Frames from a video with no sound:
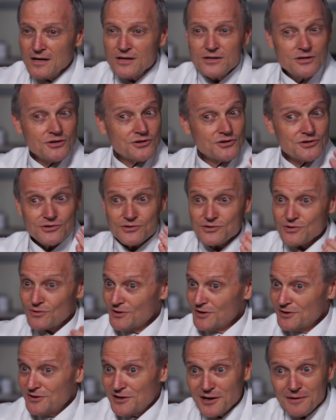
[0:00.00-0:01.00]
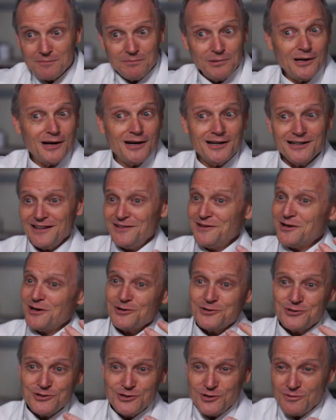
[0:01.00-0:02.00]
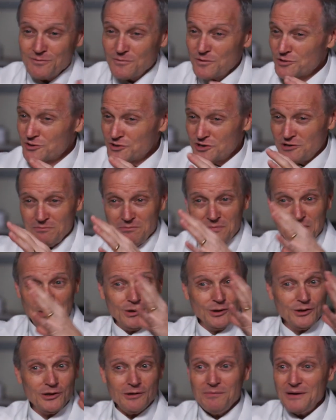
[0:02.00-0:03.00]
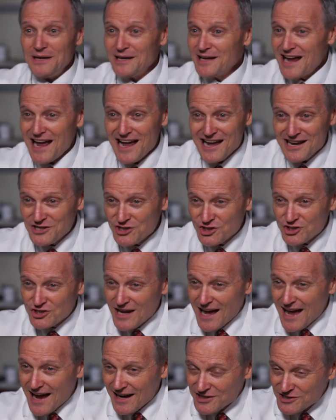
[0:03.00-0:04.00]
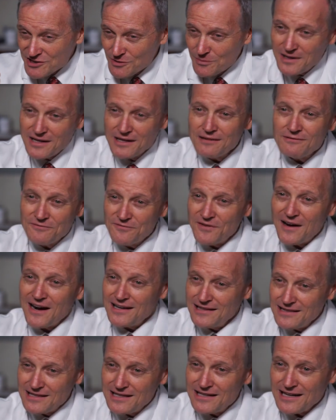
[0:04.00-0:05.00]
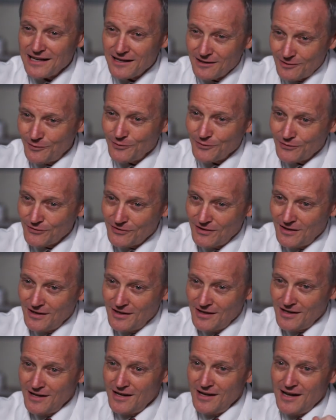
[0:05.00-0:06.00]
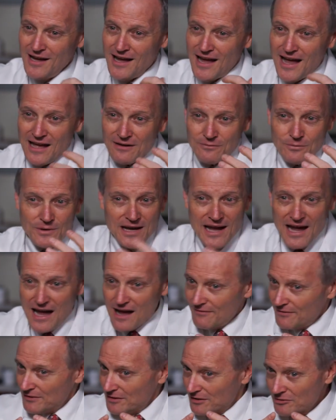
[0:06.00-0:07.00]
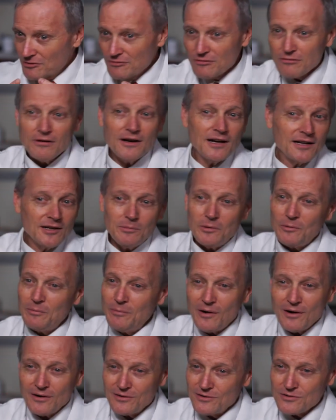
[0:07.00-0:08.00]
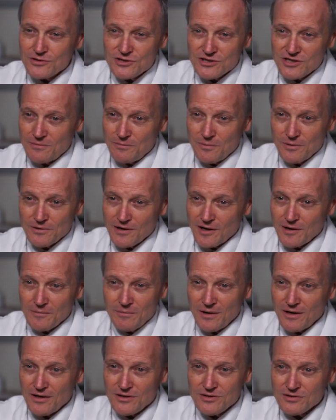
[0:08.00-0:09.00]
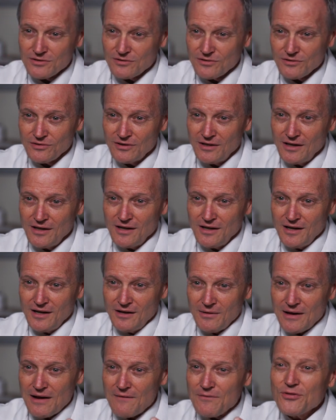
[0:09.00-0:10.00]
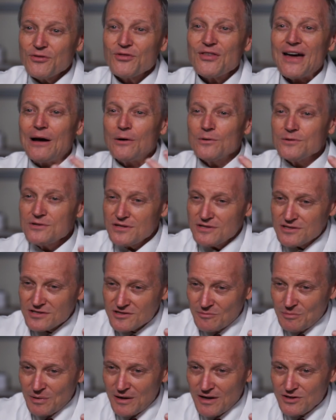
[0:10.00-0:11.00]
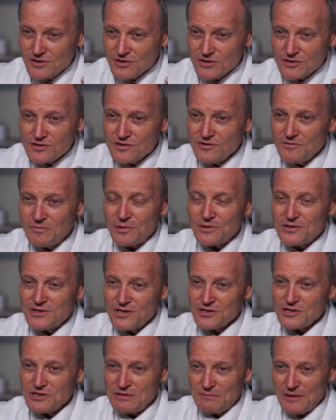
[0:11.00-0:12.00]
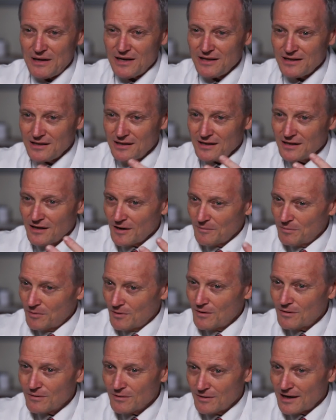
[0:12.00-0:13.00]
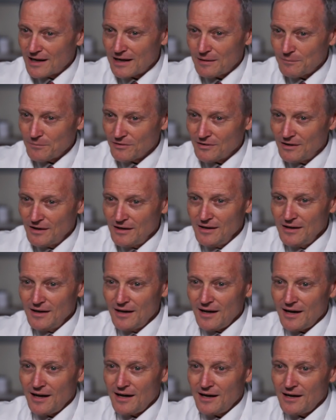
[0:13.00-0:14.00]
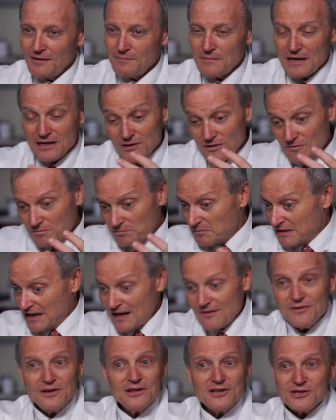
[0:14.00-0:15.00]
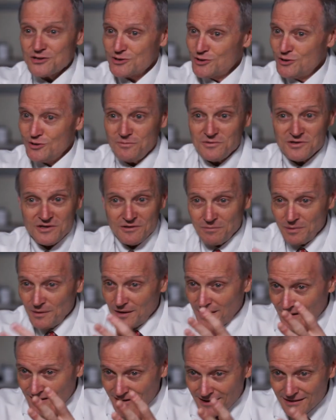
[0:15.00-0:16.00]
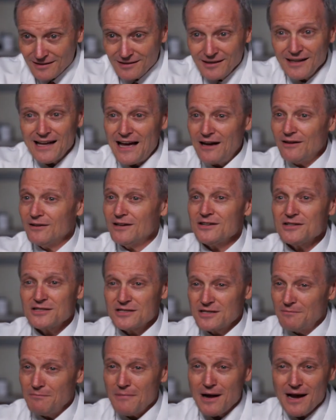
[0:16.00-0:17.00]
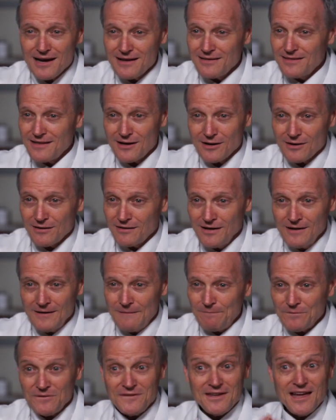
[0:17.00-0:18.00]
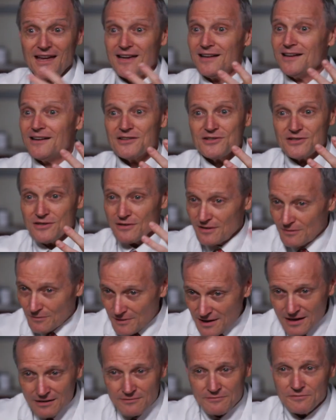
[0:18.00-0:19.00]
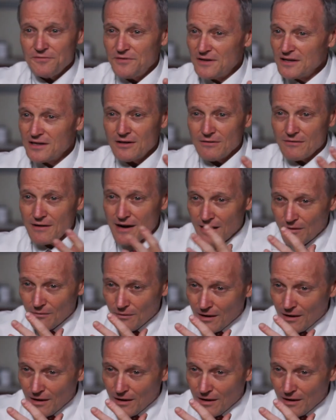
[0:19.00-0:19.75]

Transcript: to store their blood and their tumors, to build a big haystack so we can find the needles, and we have an incredible partnership with our patients. We have thousands of patients who've participated in our programs um, and who've given us tubes of blood and allowed us to mine their data so that we can figure out